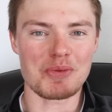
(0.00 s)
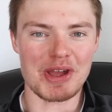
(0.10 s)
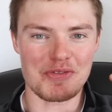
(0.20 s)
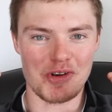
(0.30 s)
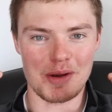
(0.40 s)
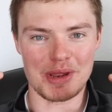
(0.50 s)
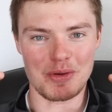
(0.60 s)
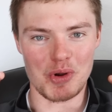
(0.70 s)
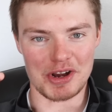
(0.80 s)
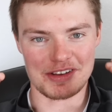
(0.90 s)
the way
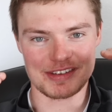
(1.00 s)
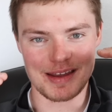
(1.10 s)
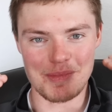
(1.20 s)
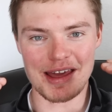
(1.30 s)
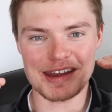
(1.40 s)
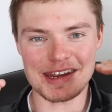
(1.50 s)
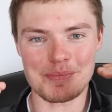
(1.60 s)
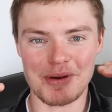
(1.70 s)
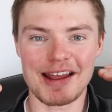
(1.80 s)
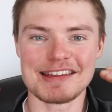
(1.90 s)
farming works. Commodity
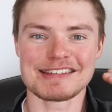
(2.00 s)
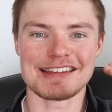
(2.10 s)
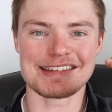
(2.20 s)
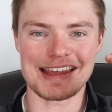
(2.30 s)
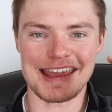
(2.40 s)
prices